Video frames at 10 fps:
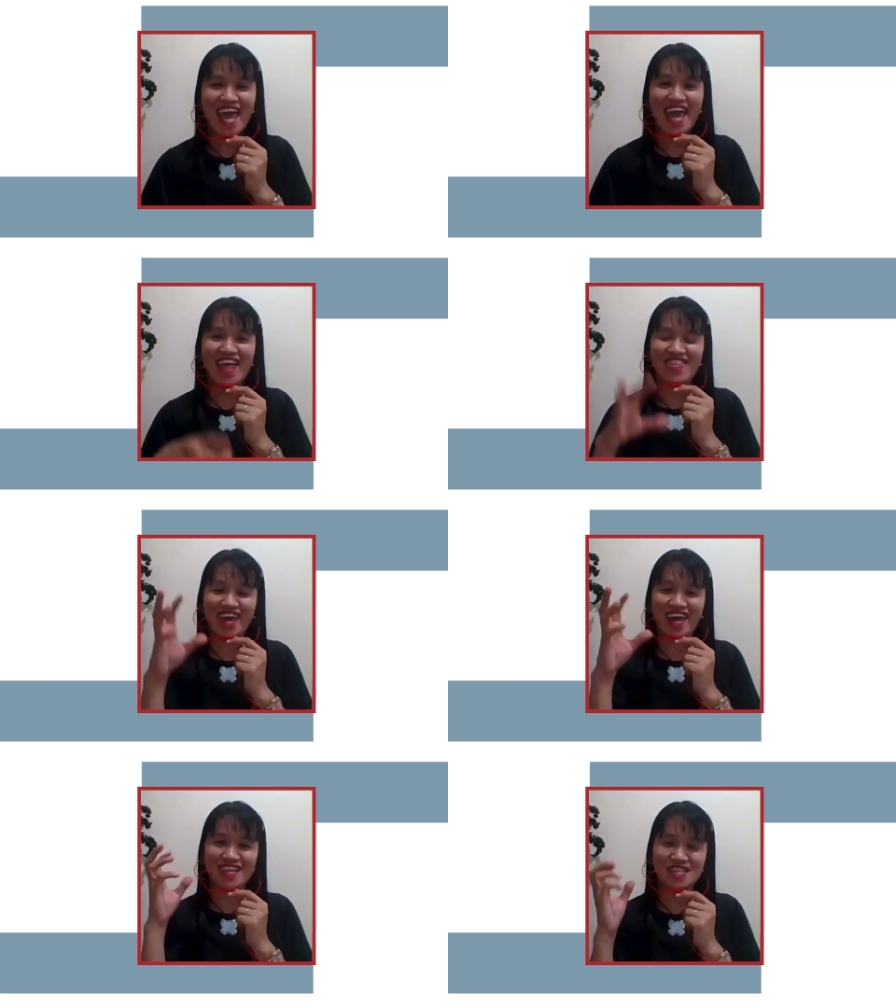And
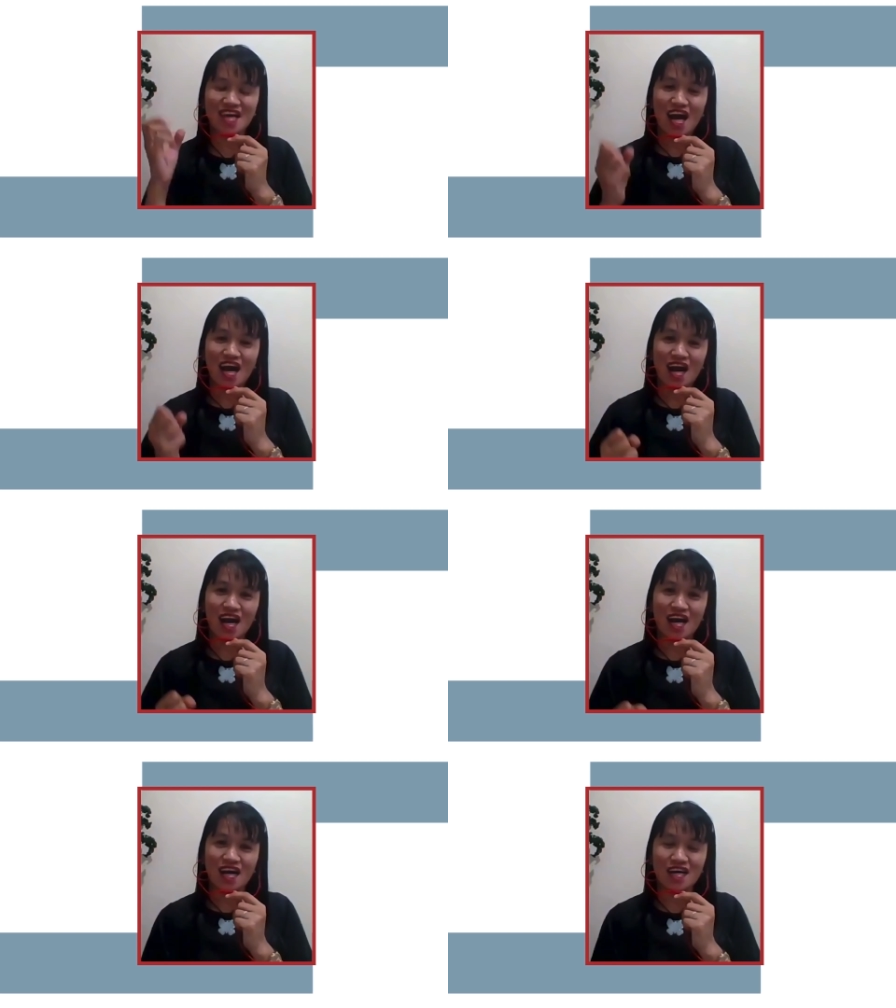then
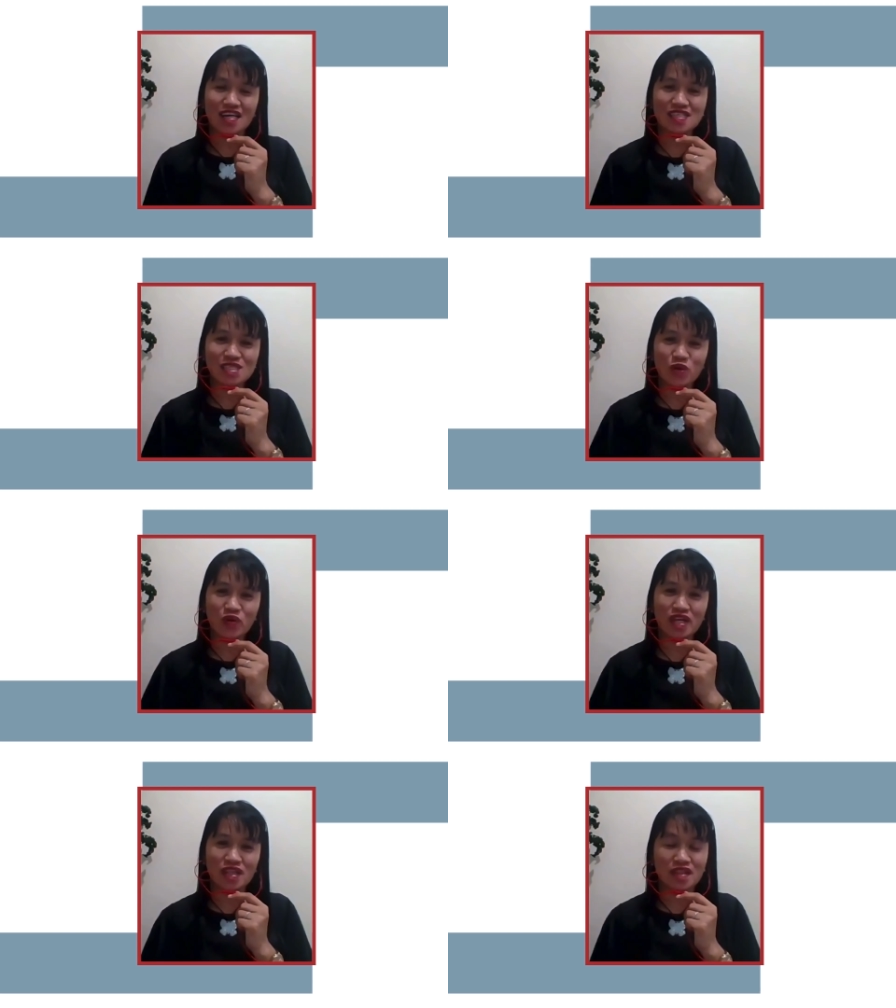uh, it's
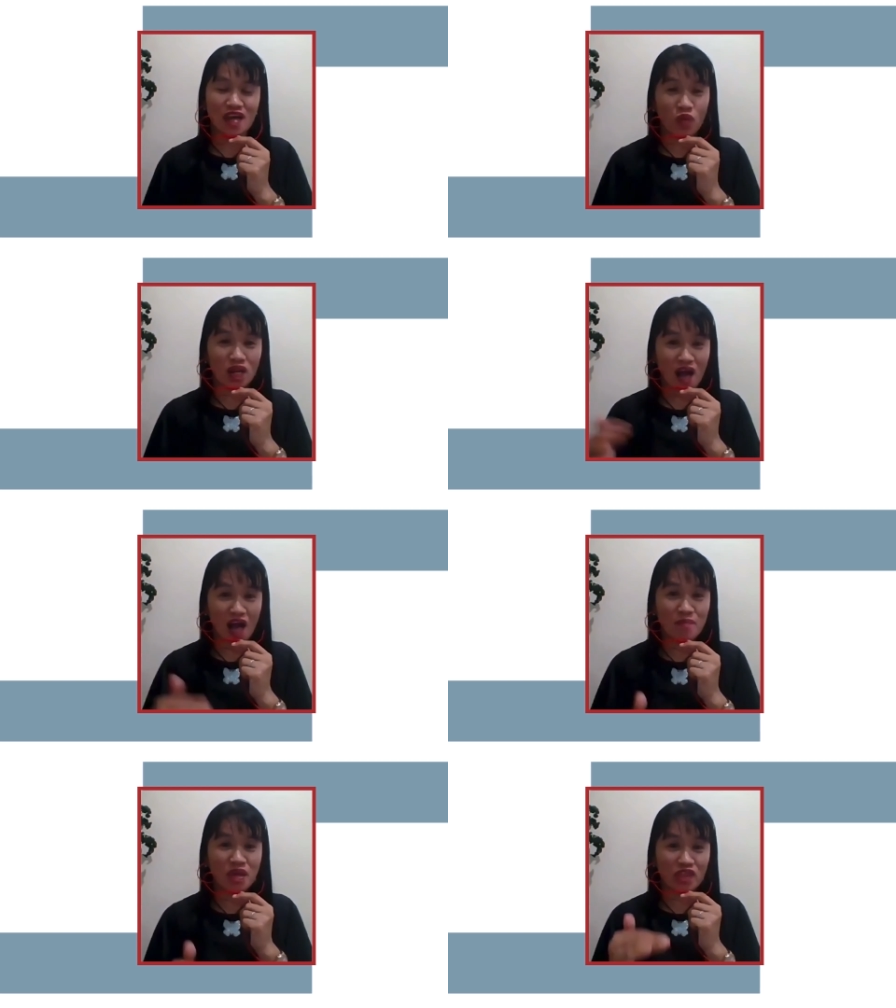good that they are
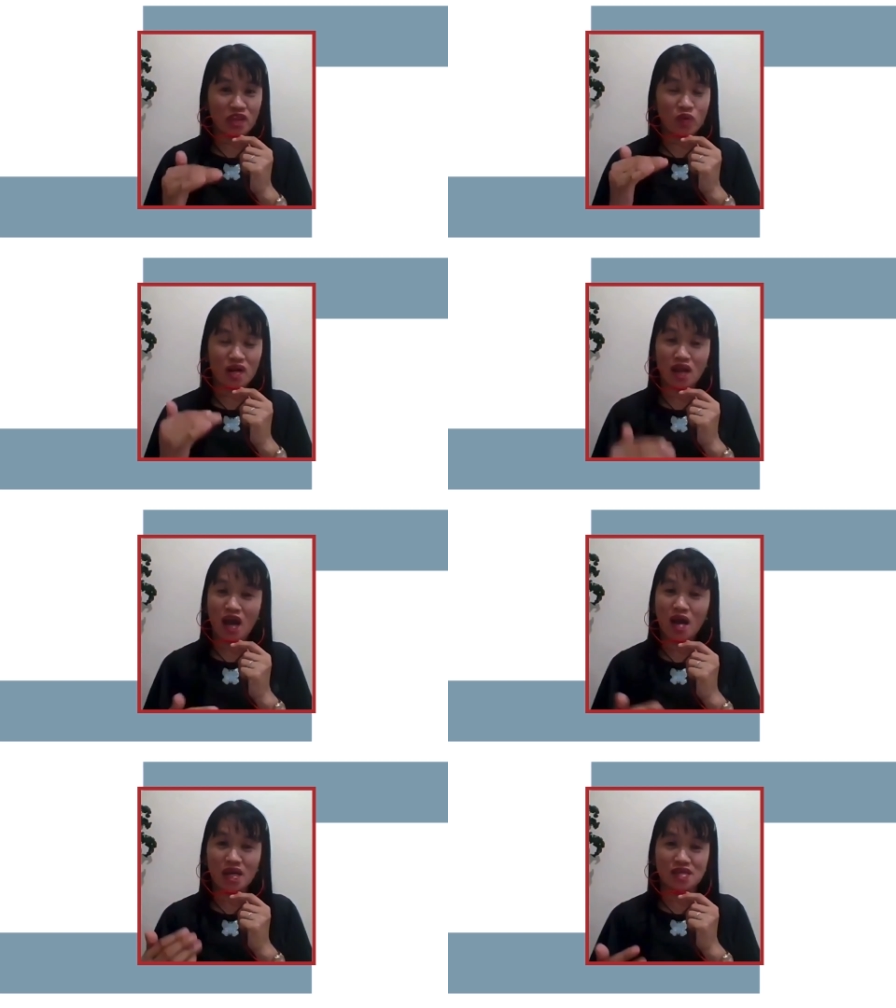welcoming. We are
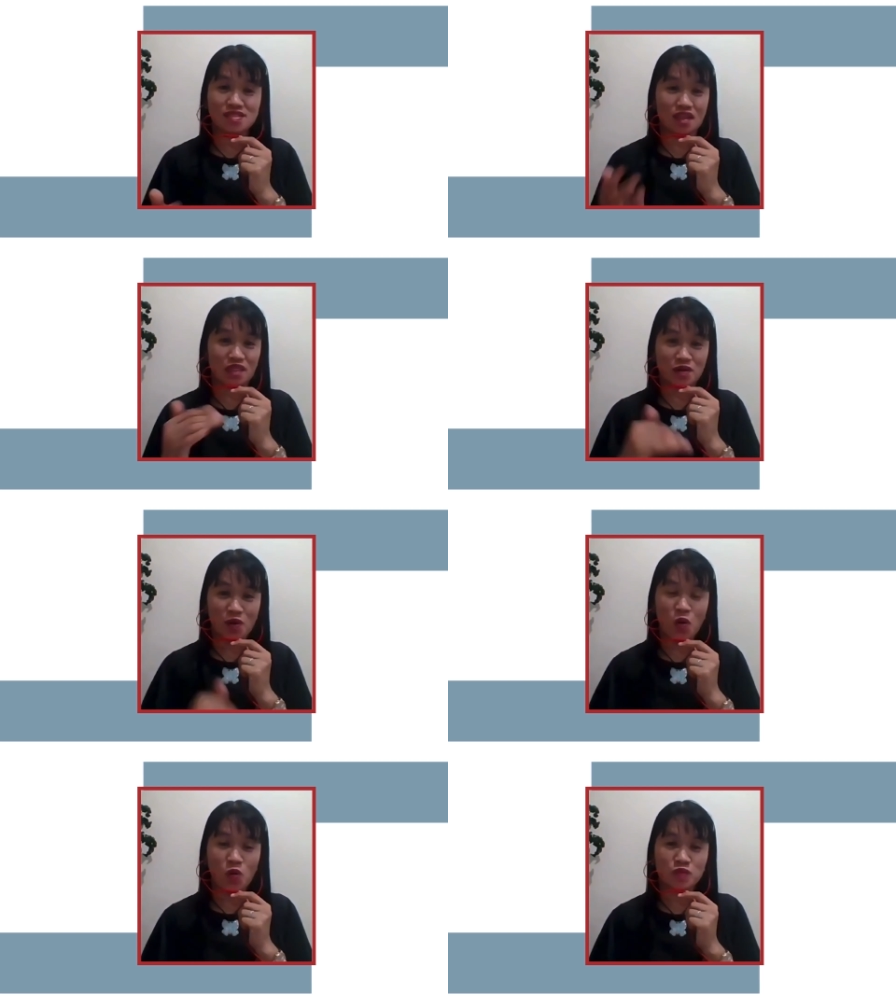coming us in their
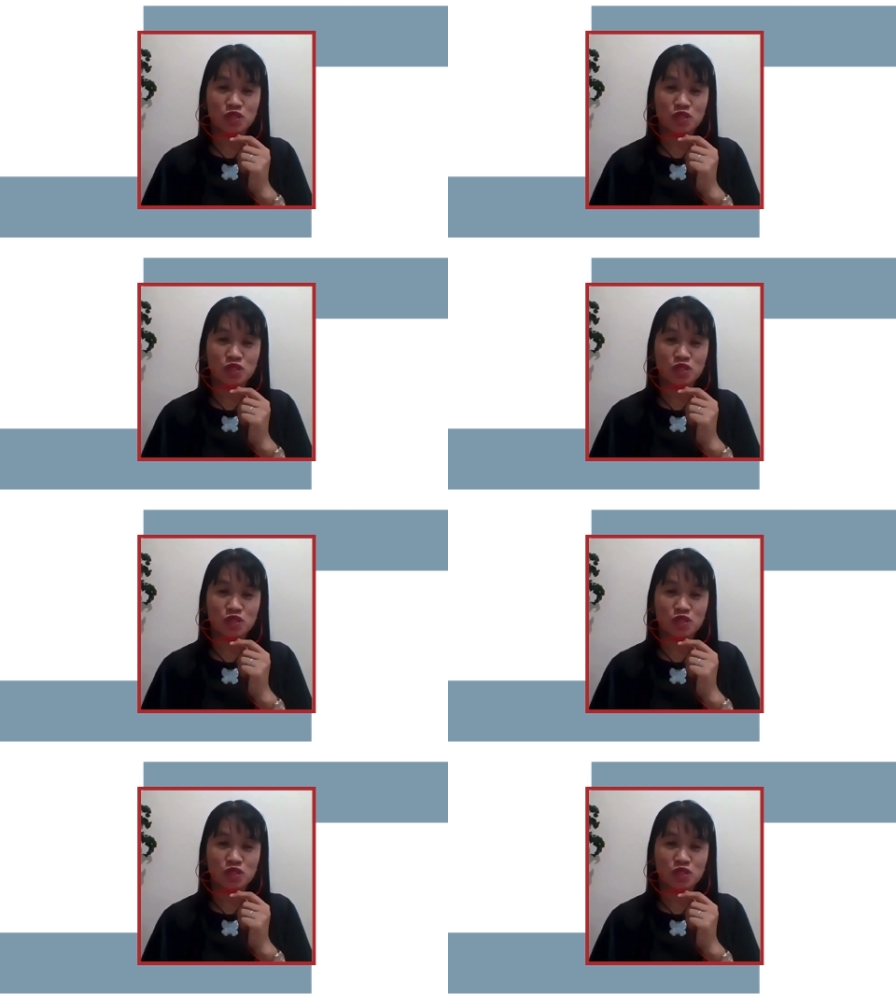home.